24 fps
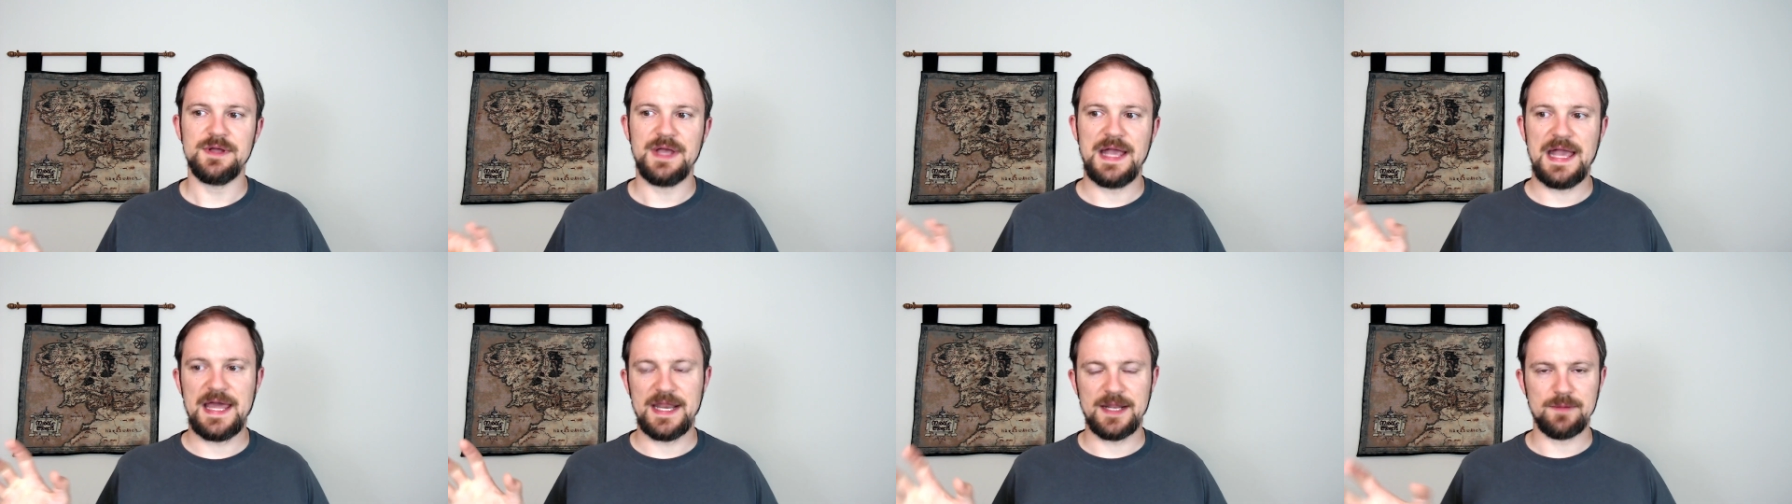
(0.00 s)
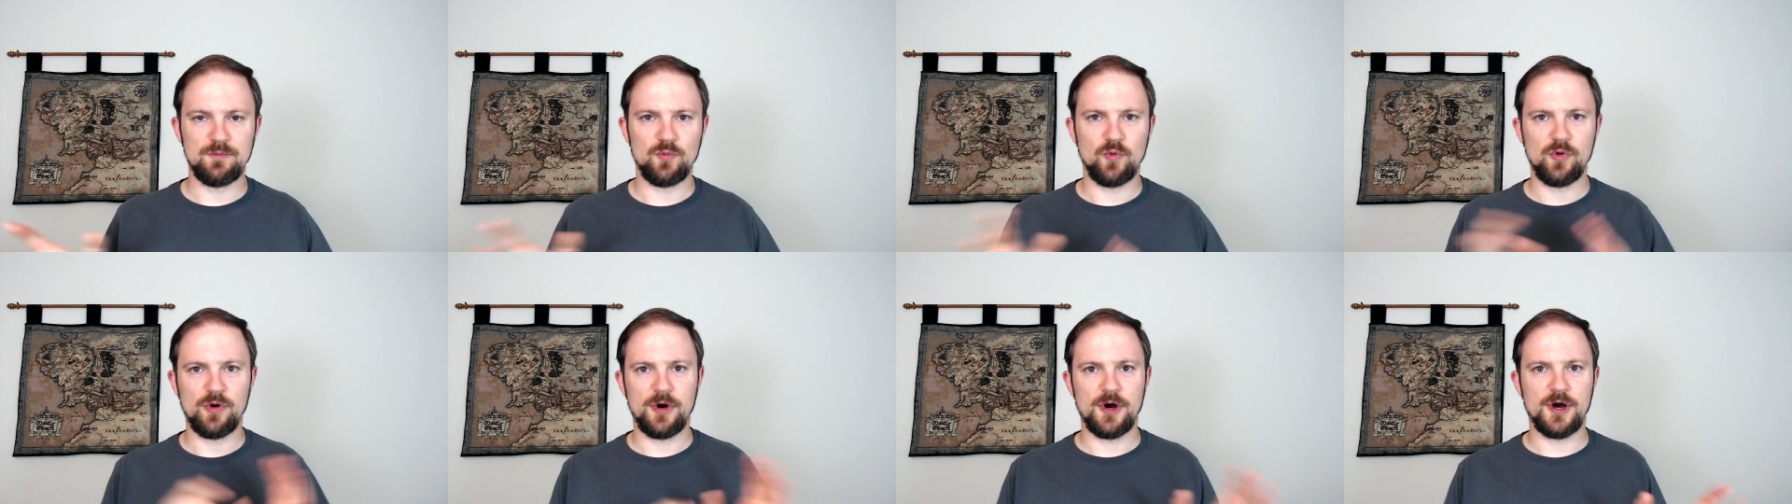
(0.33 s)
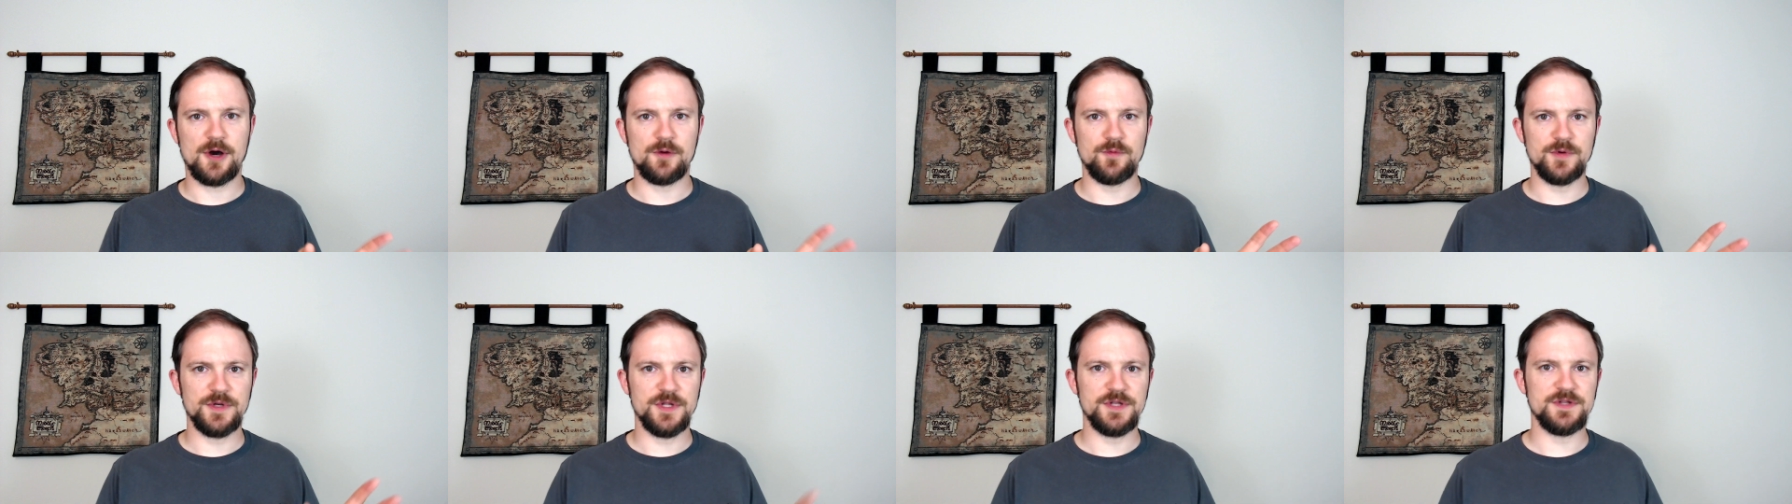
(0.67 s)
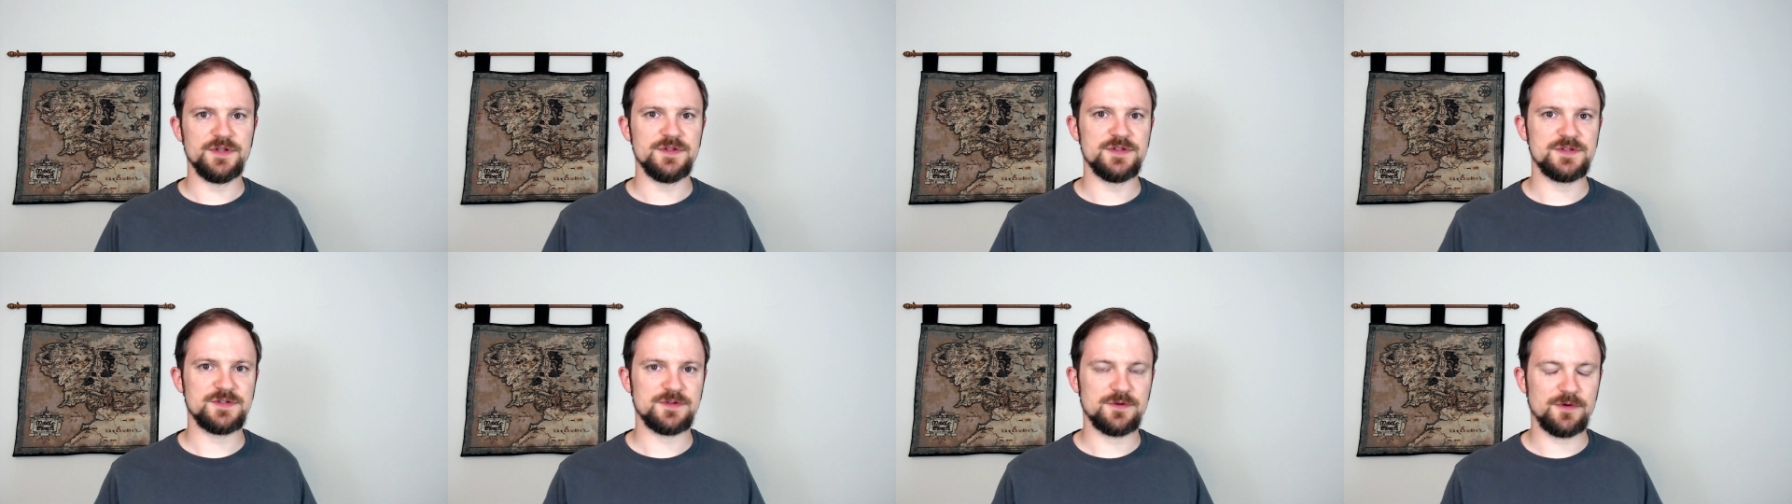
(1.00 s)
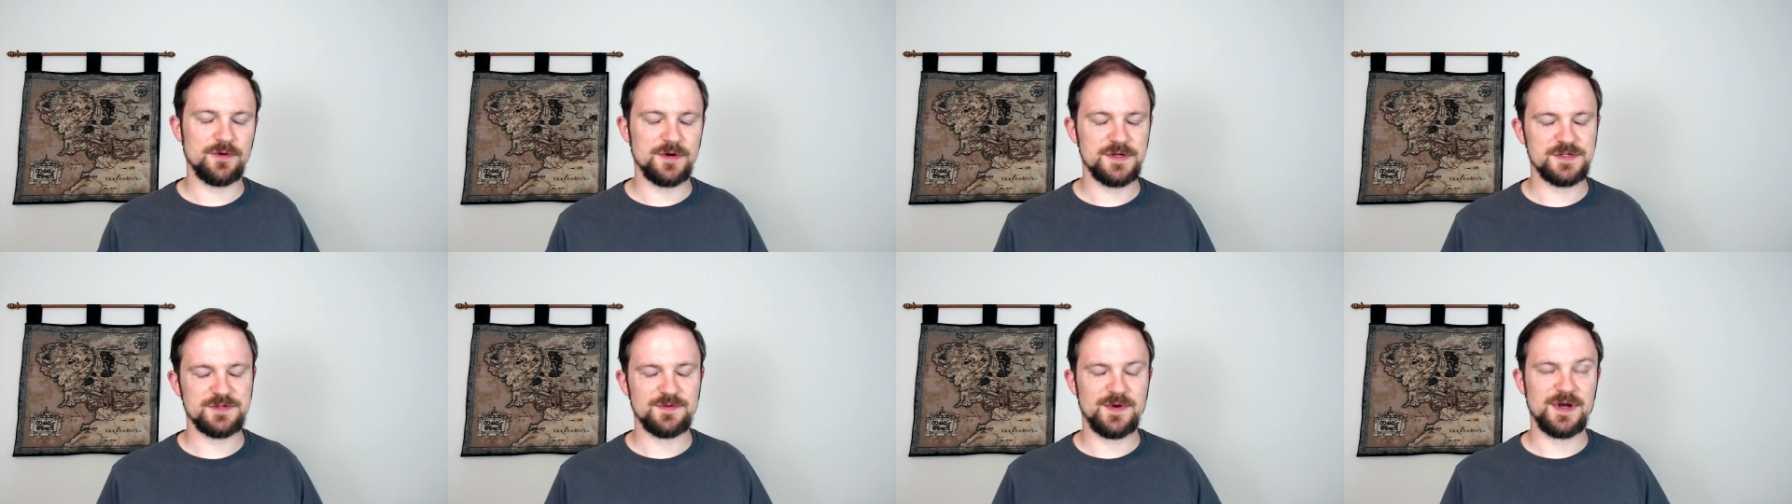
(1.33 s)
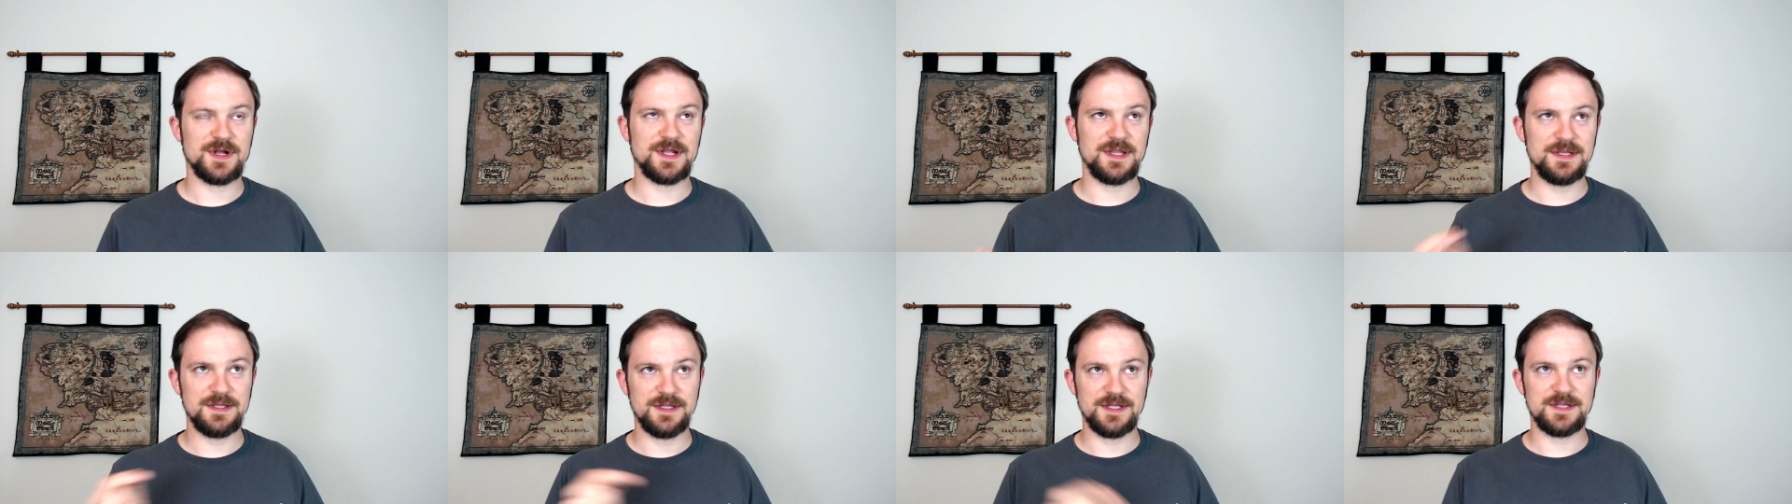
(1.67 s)
adding more Arwen into the story, so
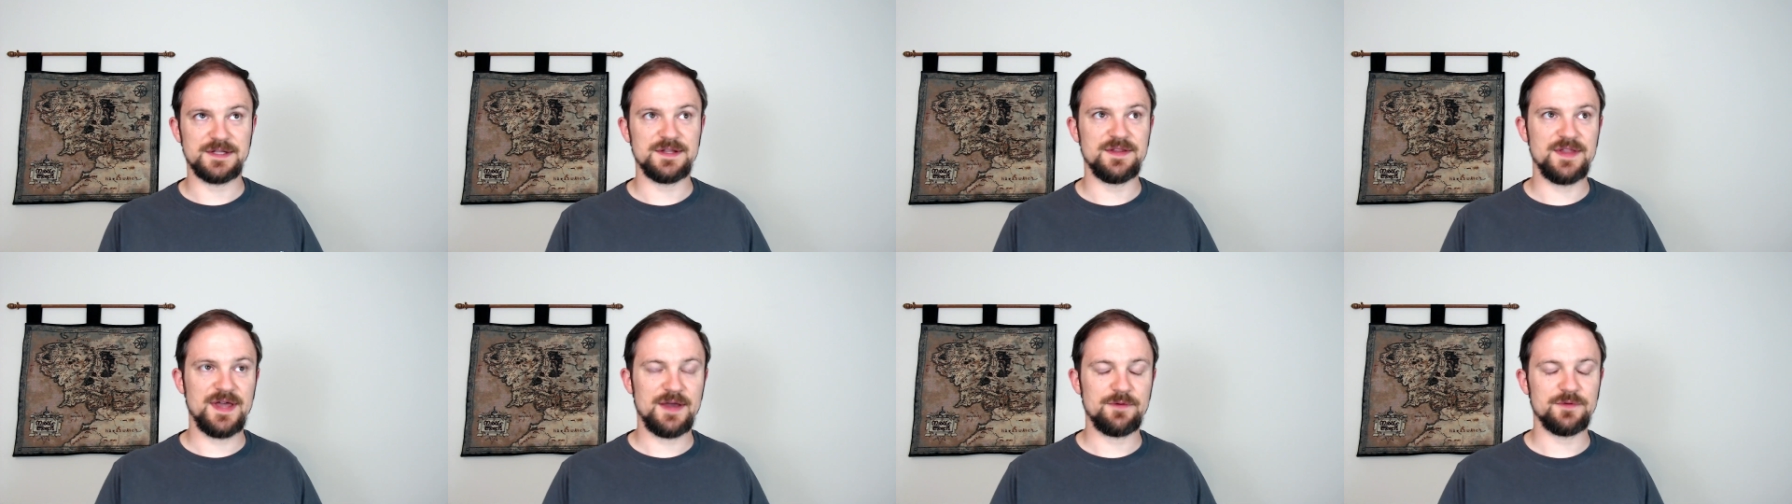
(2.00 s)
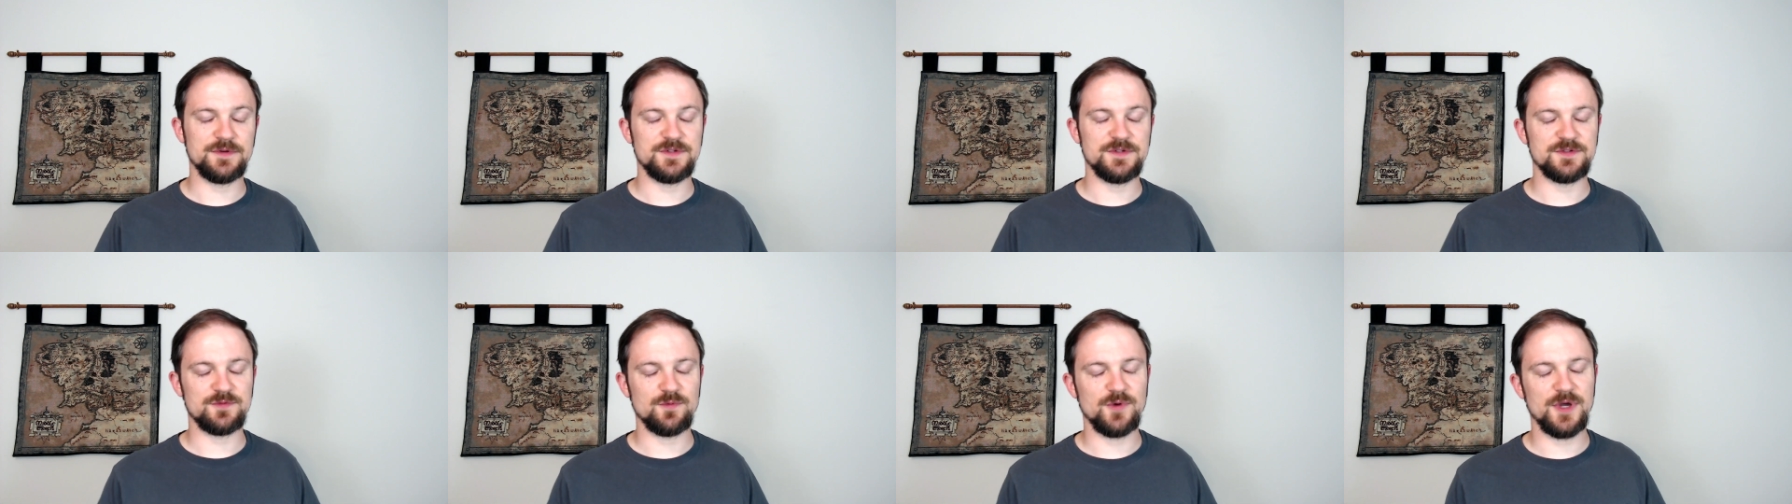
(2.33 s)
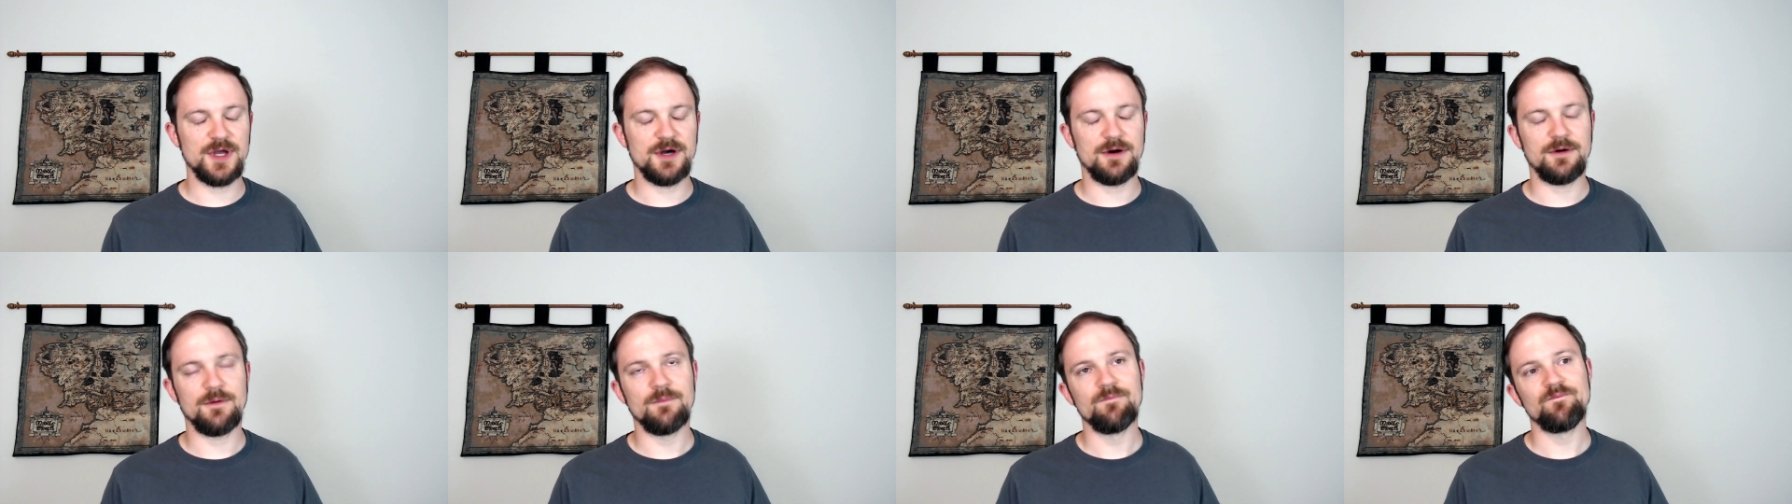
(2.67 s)
I can link to that one as well.